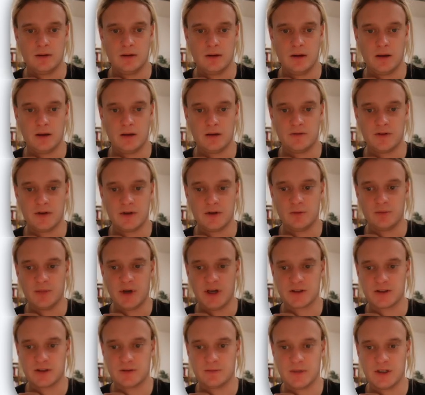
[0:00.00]
And if I go
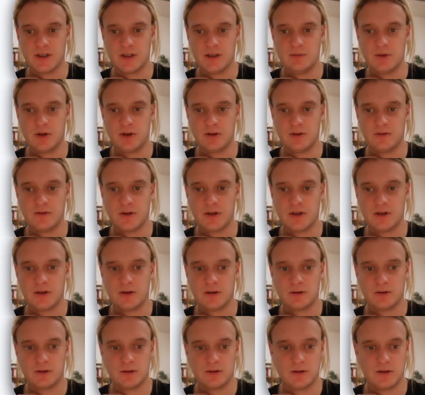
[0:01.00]
back to my email over
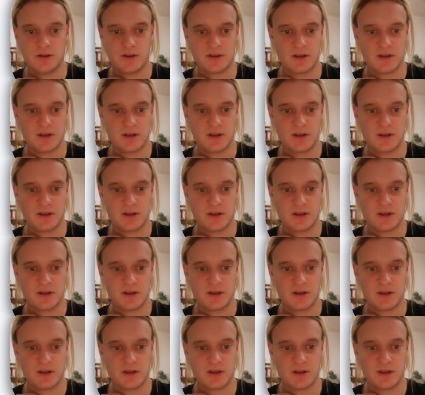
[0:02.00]
here, just a